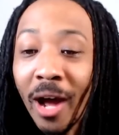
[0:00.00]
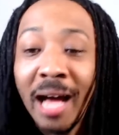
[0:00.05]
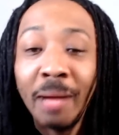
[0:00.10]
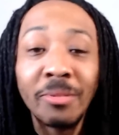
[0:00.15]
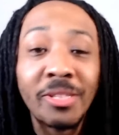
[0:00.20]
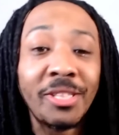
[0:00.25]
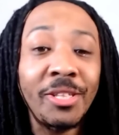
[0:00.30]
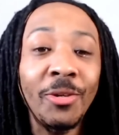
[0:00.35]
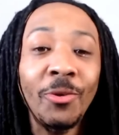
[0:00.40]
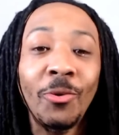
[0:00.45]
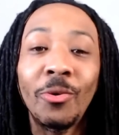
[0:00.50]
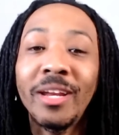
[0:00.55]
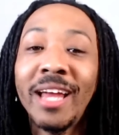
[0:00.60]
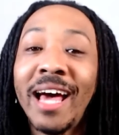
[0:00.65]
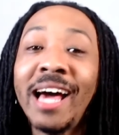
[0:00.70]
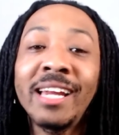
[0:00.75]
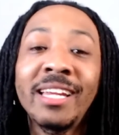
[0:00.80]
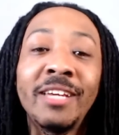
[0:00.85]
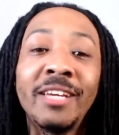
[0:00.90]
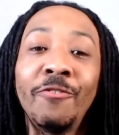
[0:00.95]
I'm still
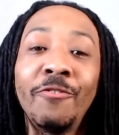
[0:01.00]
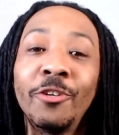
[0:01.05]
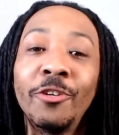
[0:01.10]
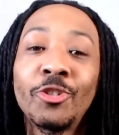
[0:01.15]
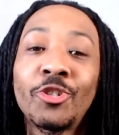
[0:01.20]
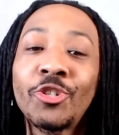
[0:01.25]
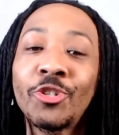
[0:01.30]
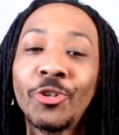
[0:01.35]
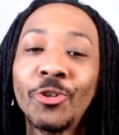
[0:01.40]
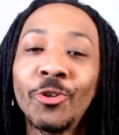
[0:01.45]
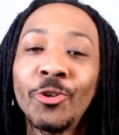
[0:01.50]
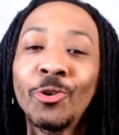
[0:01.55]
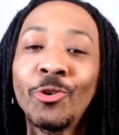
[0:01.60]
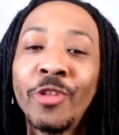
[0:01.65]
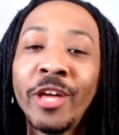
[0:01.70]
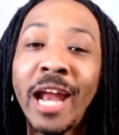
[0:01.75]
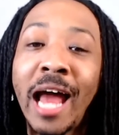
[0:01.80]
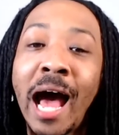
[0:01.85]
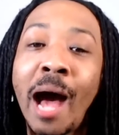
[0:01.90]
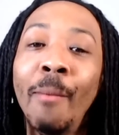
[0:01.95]
not even sure
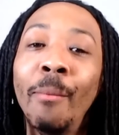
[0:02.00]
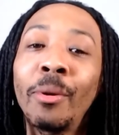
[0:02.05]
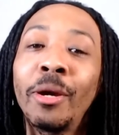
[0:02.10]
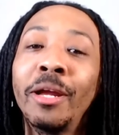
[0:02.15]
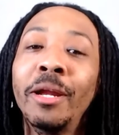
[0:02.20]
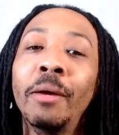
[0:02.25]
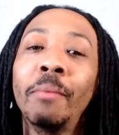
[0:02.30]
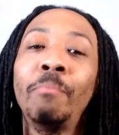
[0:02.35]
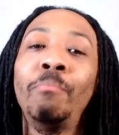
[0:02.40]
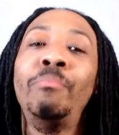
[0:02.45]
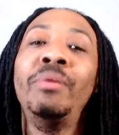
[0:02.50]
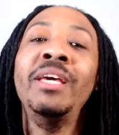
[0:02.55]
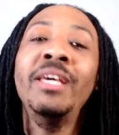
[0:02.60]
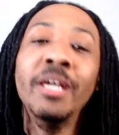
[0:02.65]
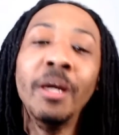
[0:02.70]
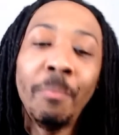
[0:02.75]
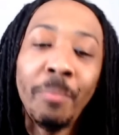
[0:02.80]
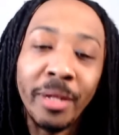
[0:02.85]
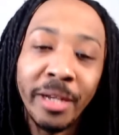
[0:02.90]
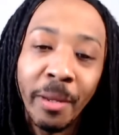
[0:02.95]
that I'm going to be
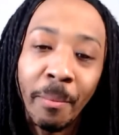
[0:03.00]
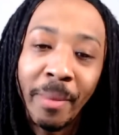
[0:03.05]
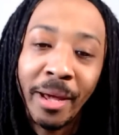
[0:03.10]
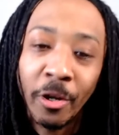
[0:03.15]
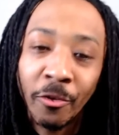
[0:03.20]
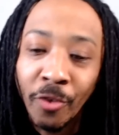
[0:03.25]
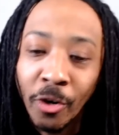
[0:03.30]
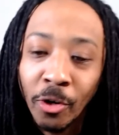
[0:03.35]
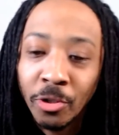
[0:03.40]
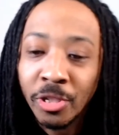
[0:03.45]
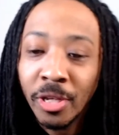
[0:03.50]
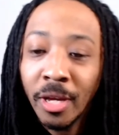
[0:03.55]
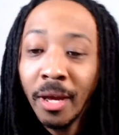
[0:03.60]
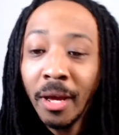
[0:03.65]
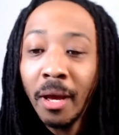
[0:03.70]
up in the metaverse.